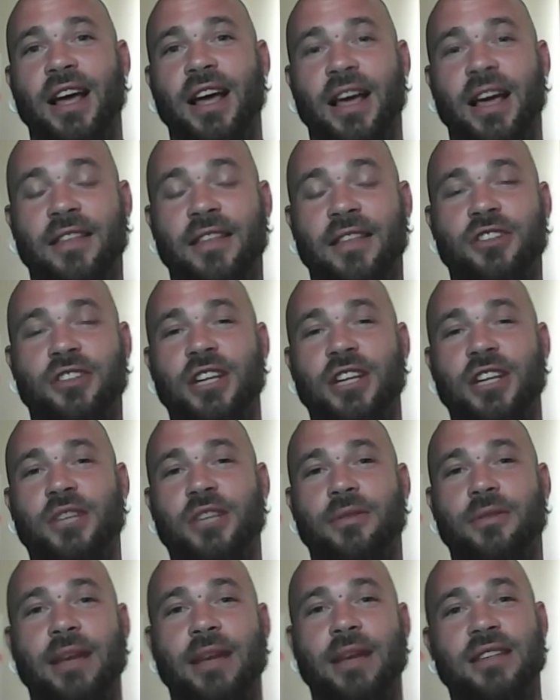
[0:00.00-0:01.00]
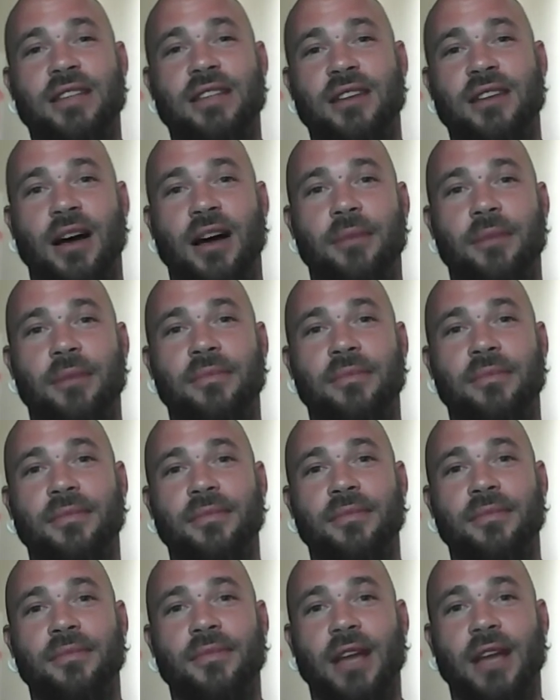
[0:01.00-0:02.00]
and the sheets were messed up
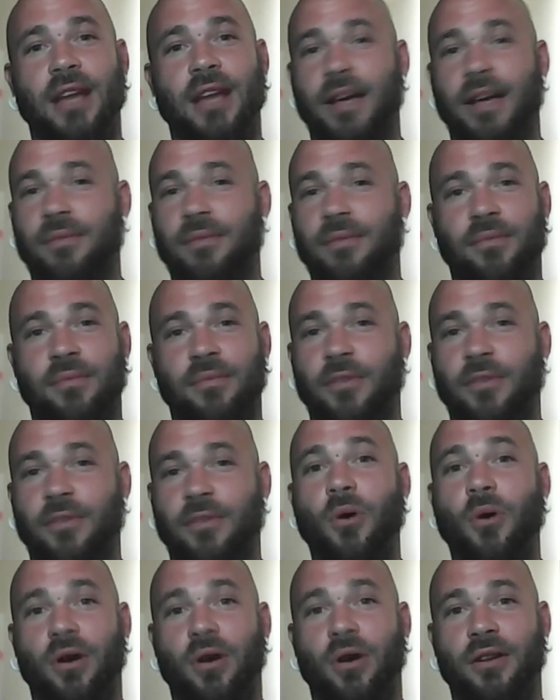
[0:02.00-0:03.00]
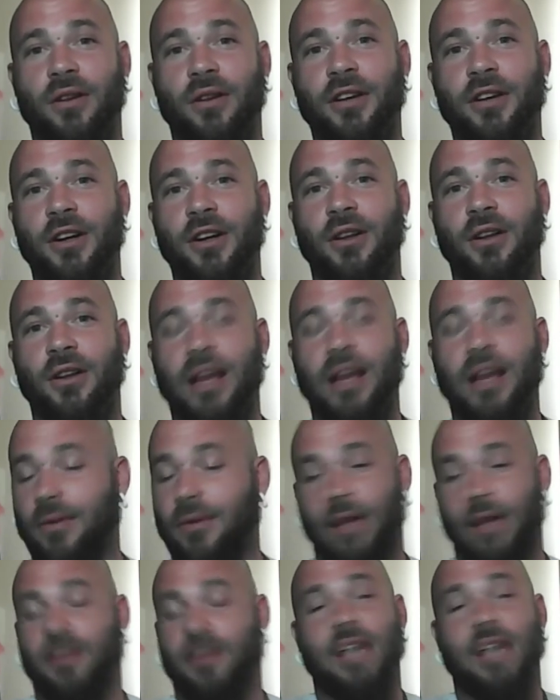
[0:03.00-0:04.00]
like before,
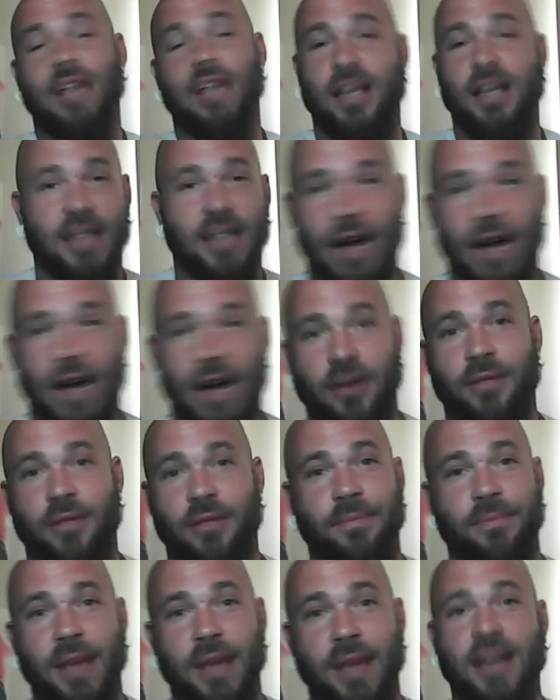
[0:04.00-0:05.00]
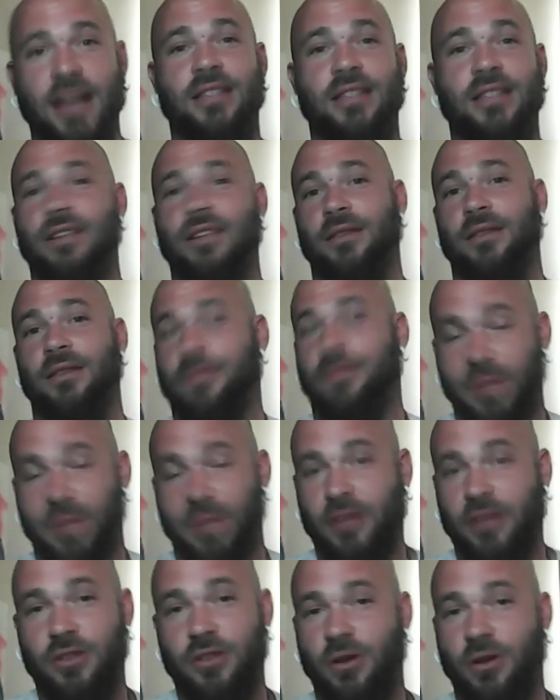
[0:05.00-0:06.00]
like taken down to the base and
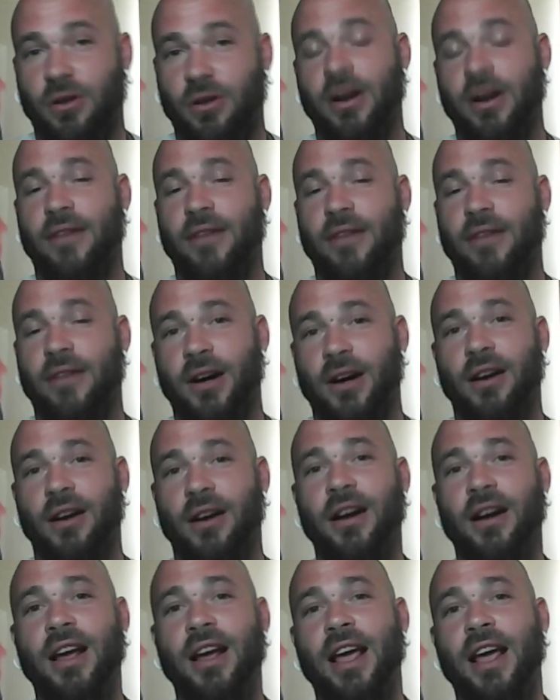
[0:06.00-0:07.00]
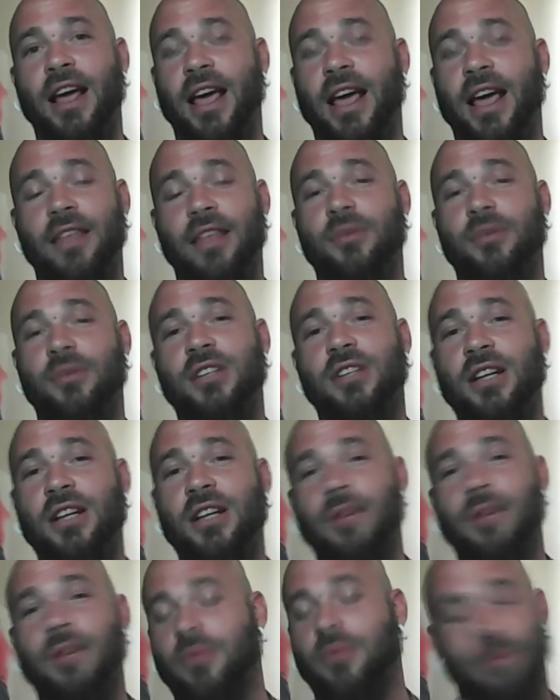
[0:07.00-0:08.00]
pillows thrown everywhere. And there wasn't
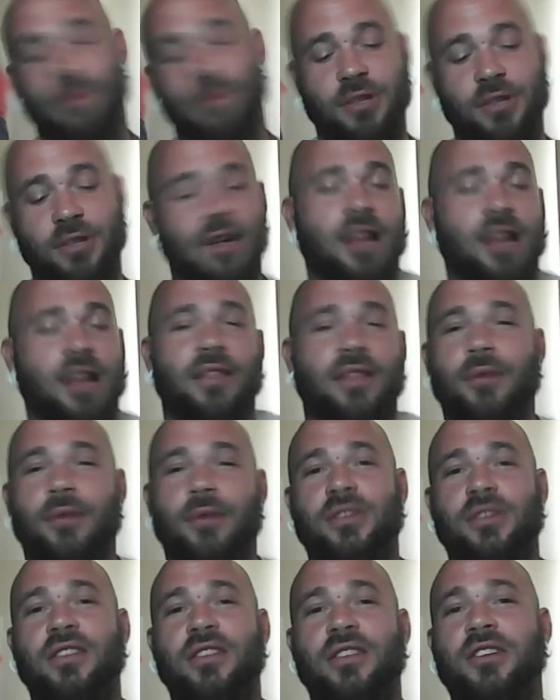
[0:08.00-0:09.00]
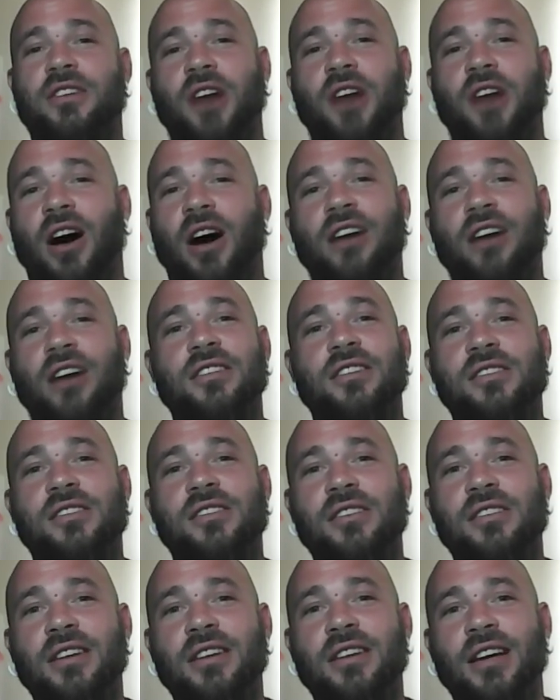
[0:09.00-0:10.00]
it, there was not it wasn't the
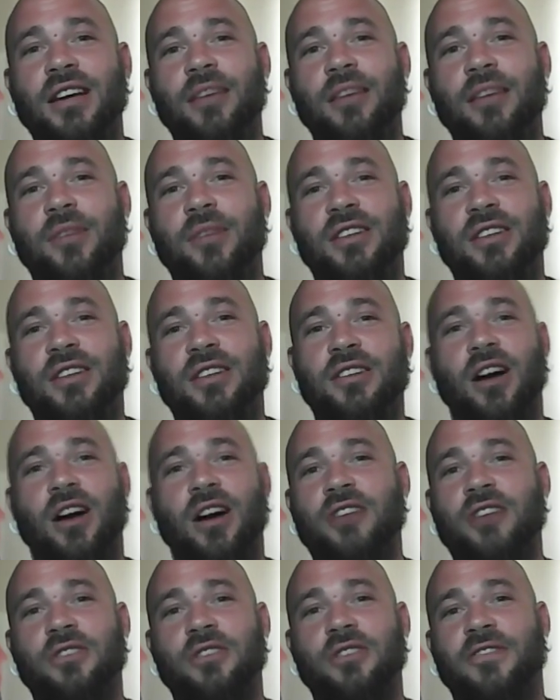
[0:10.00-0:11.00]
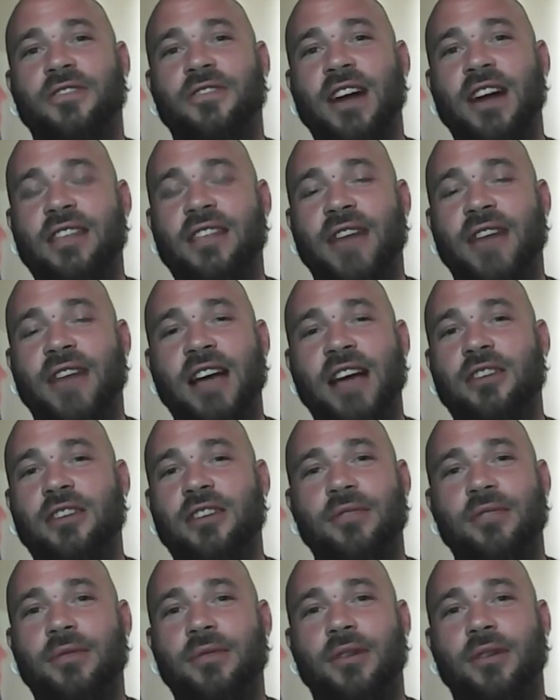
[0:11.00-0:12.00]
dogs, because the dogs are afraid of the
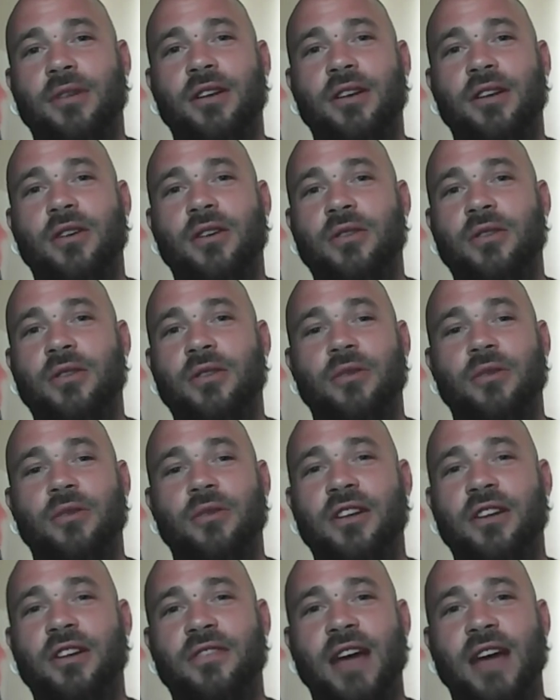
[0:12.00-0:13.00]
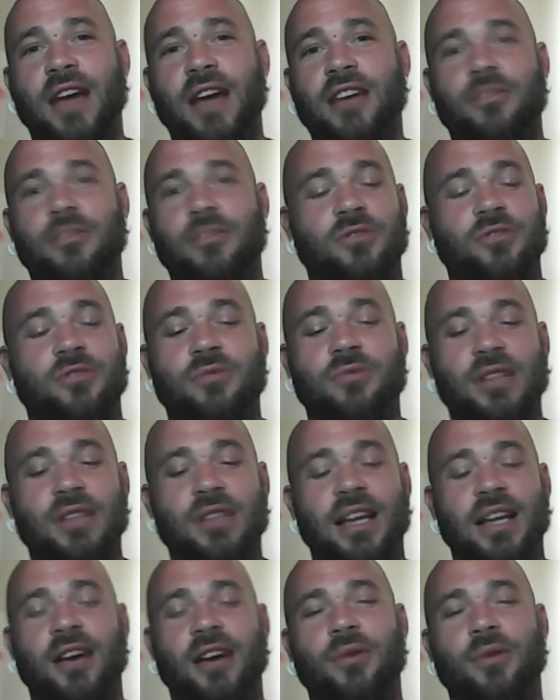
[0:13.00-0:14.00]
vacuum. They want to go nowhere near the vacuum. So
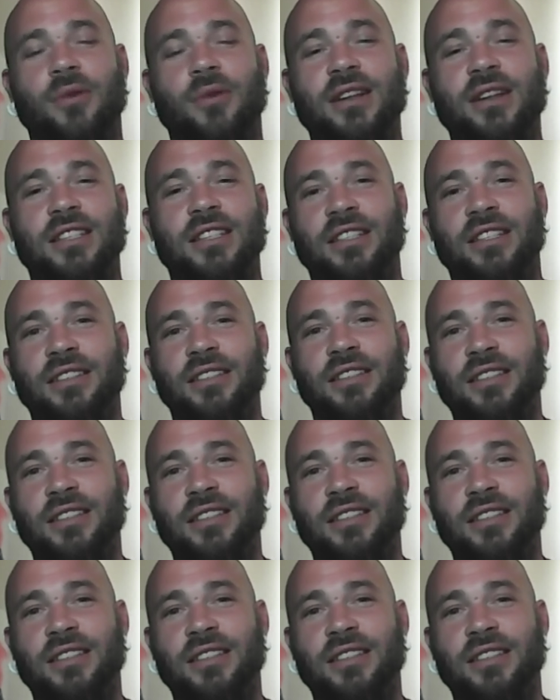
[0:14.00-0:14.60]
what the hell was it?